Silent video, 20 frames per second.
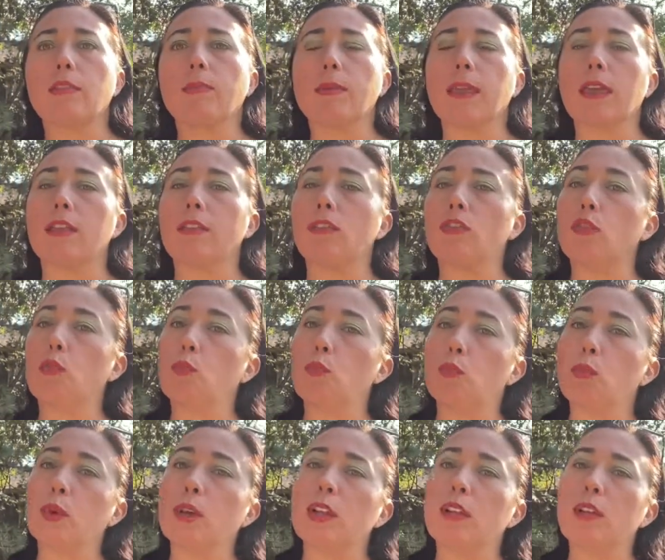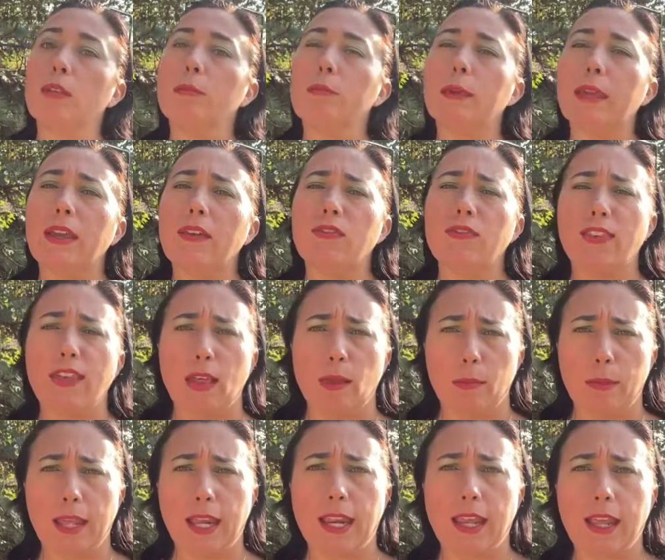because you will be
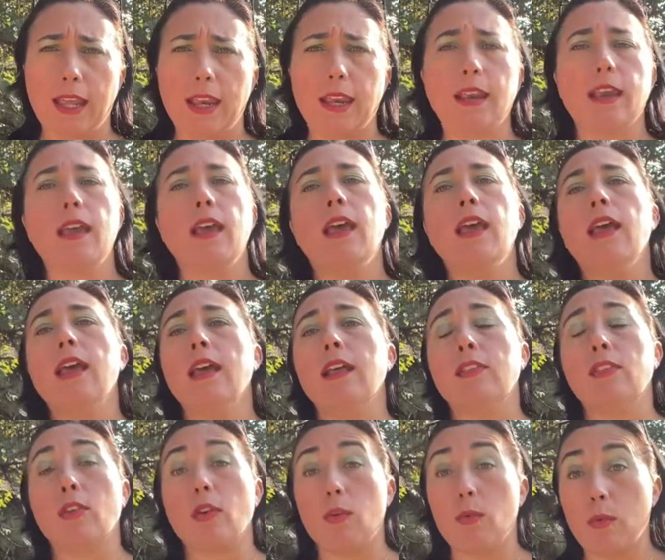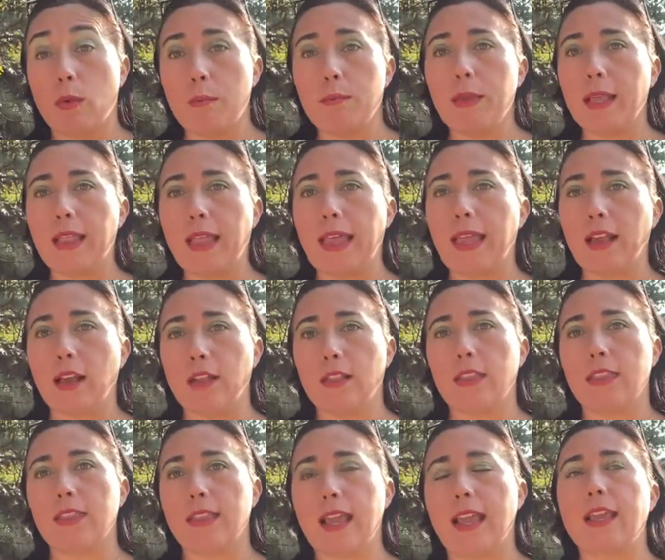filming it, so it won't be like on
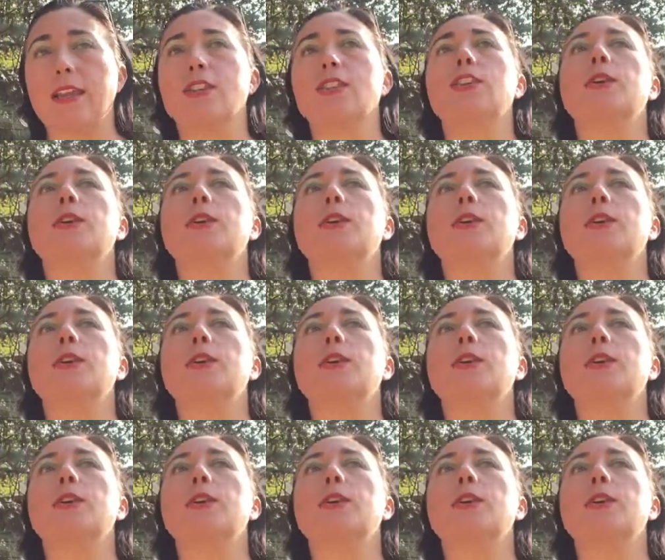stage.